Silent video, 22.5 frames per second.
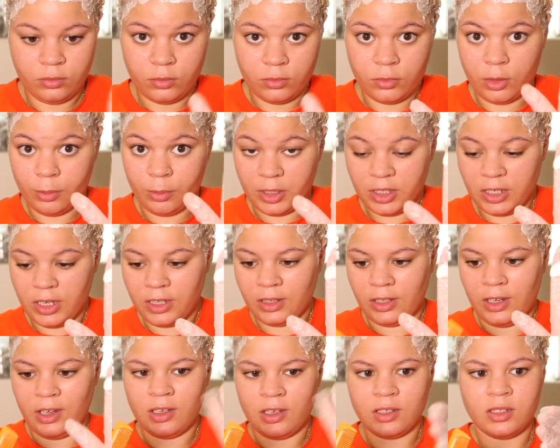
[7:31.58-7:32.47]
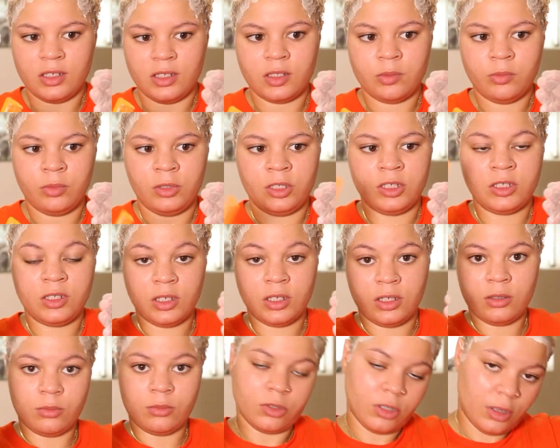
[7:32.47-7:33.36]
I'm going to take the excess bleach that
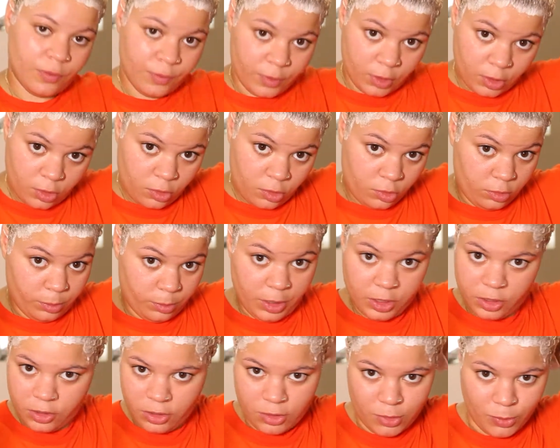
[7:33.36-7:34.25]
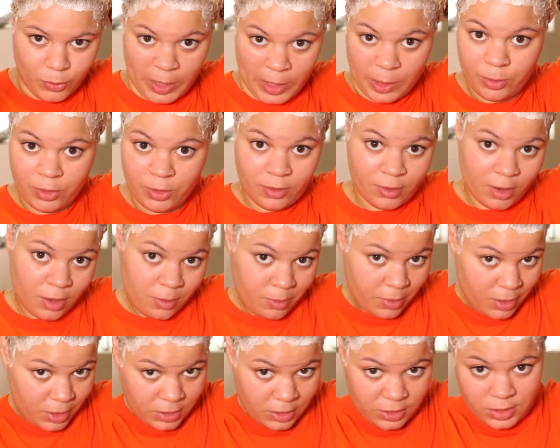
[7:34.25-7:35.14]
comes off the comb and just wipe it right
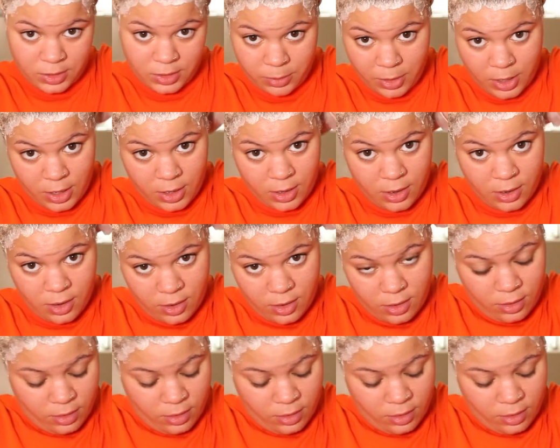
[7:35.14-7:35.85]
back into my hair.